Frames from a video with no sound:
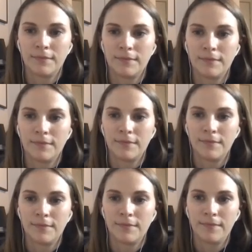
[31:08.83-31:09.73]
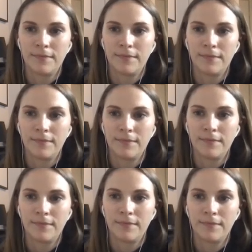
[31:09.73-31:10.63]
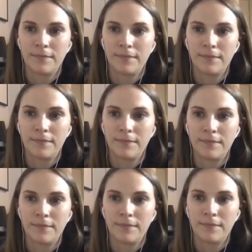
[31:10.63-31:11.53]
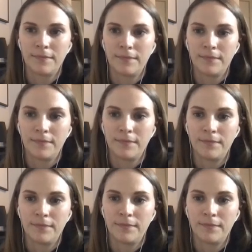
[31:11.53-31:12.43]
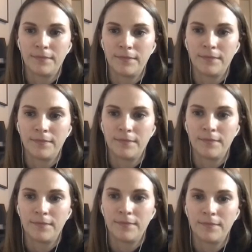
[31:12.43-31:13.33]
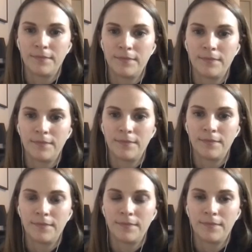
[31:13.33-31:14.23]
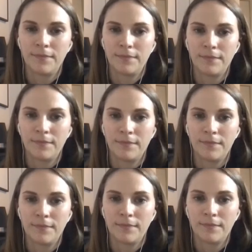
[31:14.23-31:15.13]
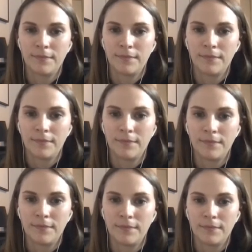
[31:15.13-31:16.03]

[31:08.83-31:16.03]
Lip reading: (not speaking)